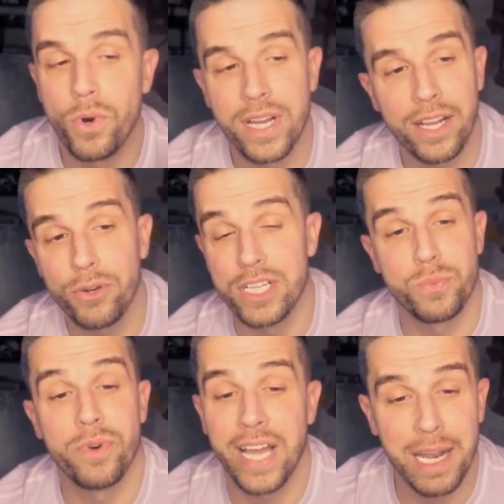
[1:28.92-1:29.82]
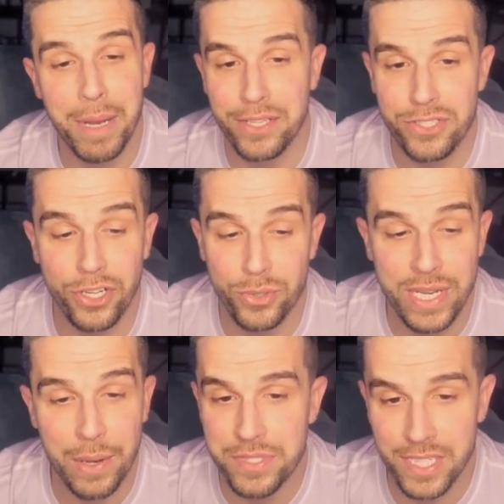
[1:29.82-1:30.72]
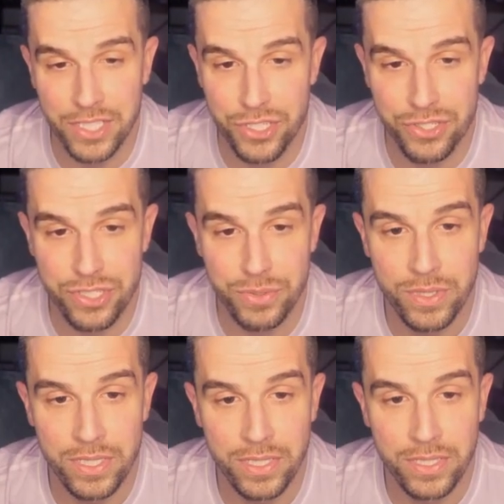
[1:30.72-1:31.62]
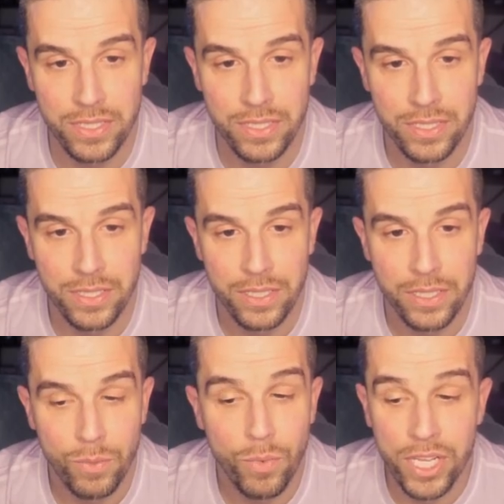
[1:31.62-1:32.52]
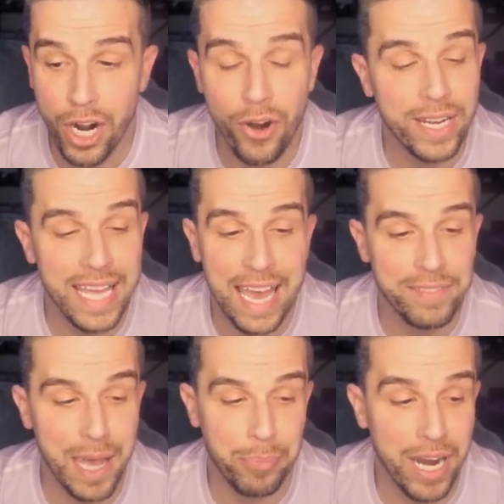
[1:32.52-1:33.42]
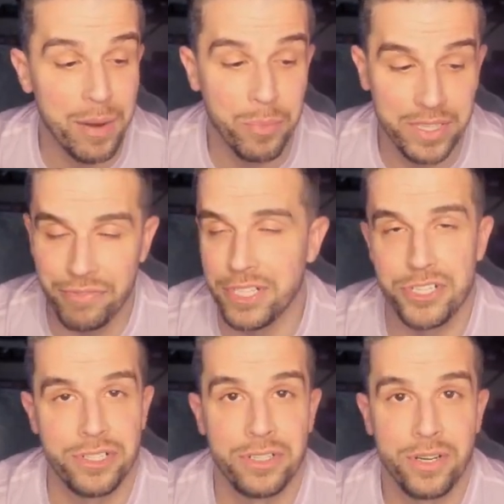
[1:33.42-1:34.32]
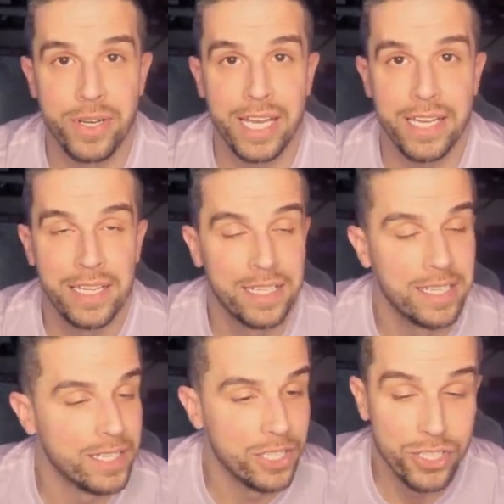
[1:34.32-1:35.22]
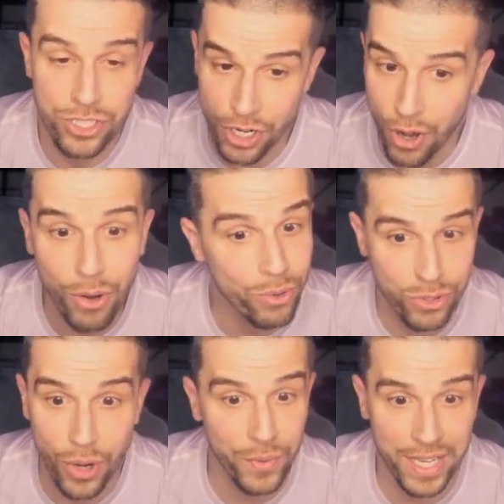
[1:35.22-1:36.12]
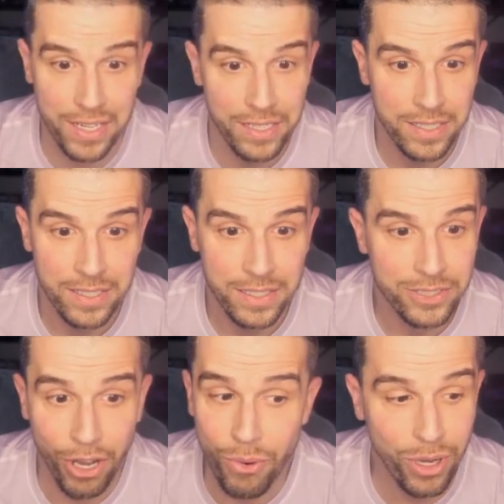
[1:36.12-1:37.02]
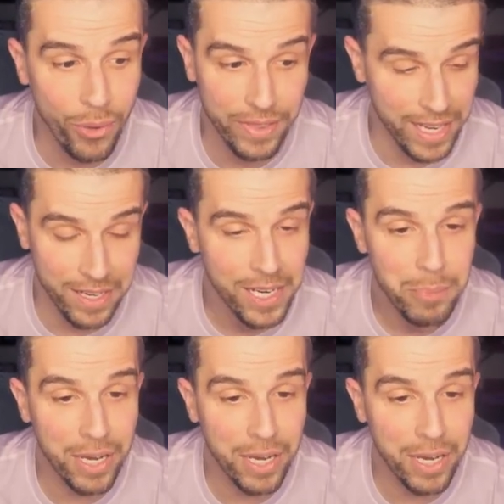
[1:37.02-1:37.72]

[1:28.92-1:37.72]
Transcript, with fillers: We're not, Chris, we're not about to start doing that with signatures, too. We already had that problem with the finisher, okay? Don't go there. Don't go there.